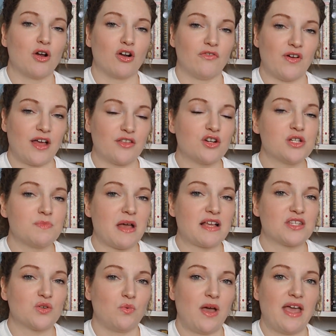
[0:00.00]
Her father has
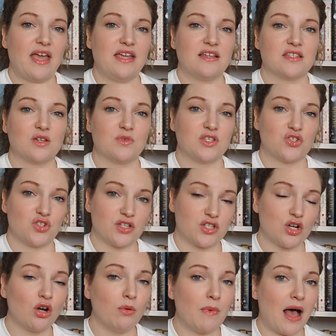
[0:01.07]
passed away, and so it's just
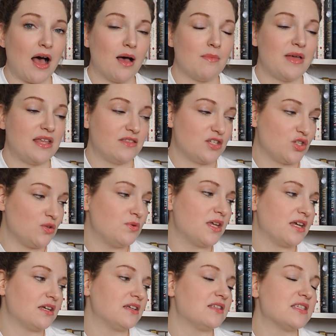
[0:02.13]
her mom and the two
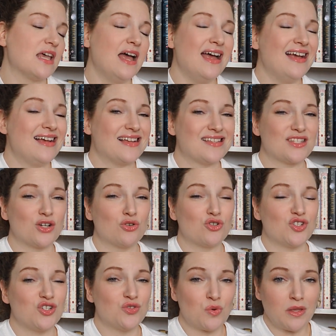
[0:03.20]
kids, and so
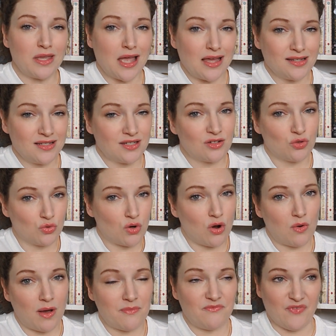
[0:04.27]
she's really had to grow
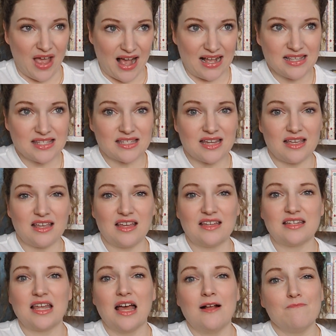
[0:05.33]
up fast
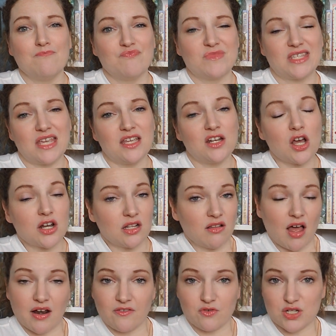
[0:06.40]
and taken on a
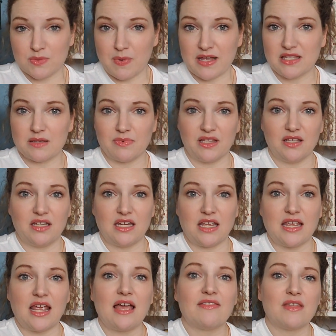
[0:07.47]
lot of
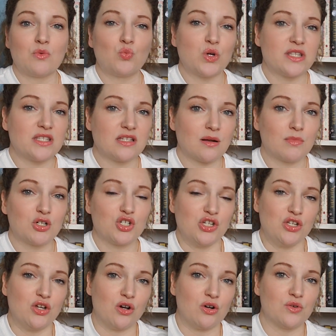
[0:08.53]
responsibility. And then one summer she
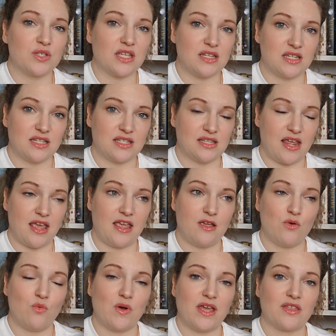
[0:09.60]
goes to stay
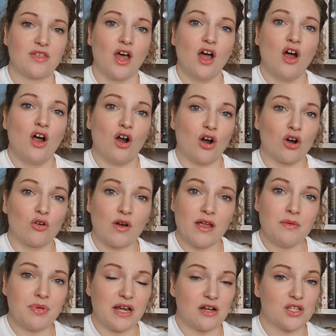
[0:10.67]
with her
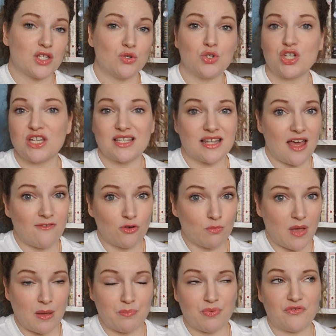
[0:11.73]
grandparents, who she's never
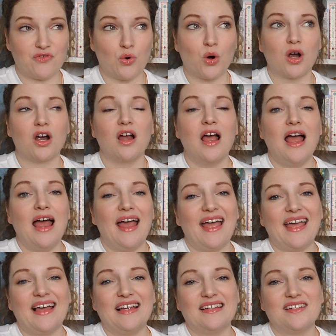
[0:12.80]
met before,
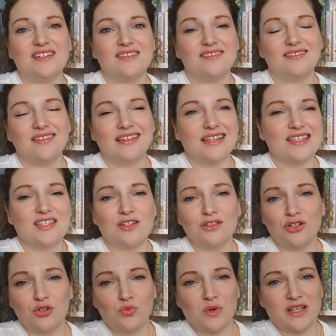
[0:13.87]
and gets to
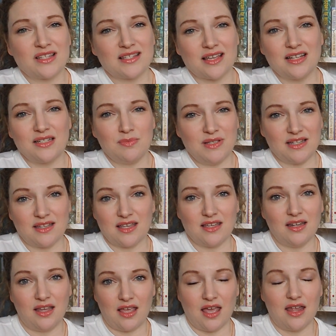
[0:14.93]
learn what it's like to be a kid
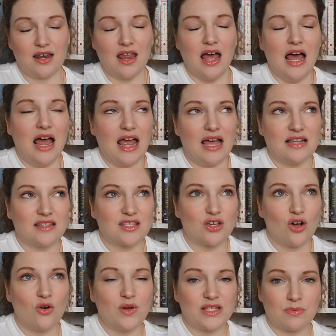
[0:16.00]
again. And
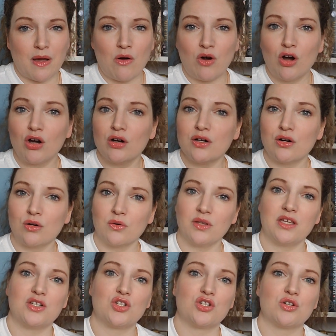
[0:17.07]
so it's about her and her
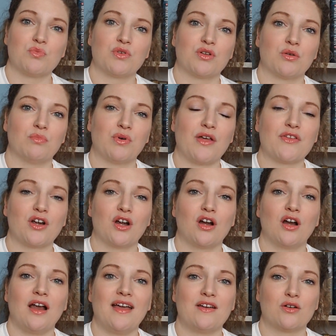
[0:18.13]
relationship with her
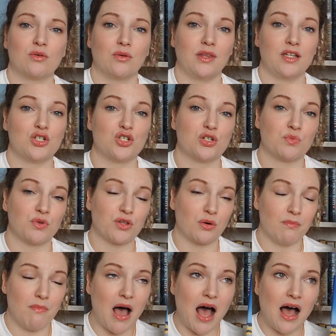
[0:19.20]
brother and her relationship with her
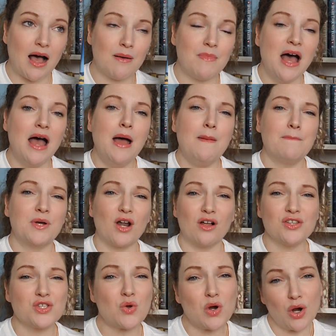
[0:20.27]
mom, but
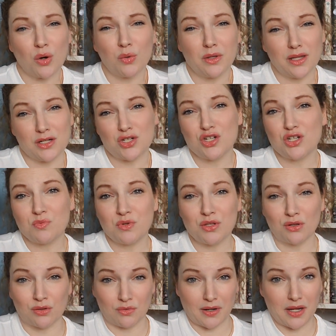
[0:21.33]
also her relationship with
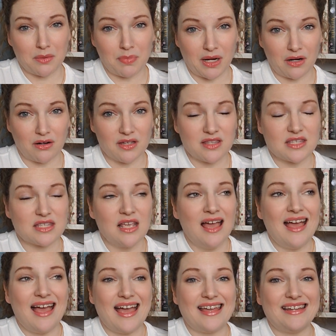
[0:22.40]
her grandparents.
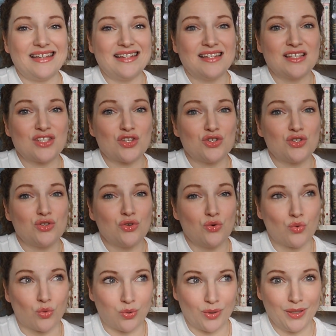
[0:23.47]
And it is
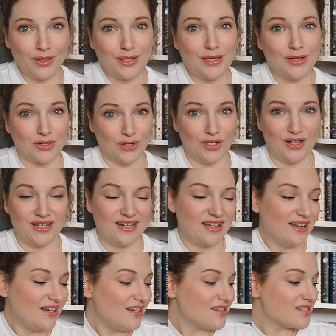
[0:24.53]
really good.
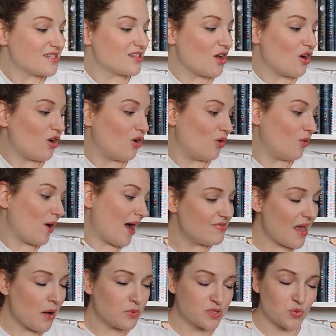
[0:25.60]
So
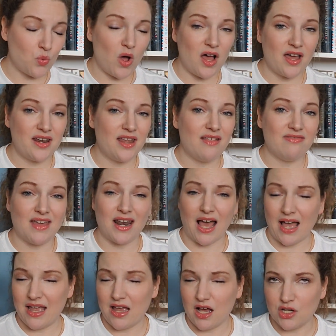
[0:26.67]
that was one that
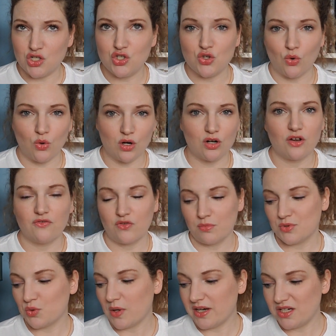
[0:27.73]
I adored from
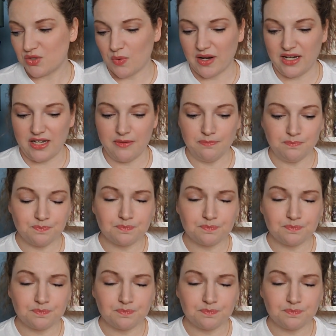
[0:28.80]
2020.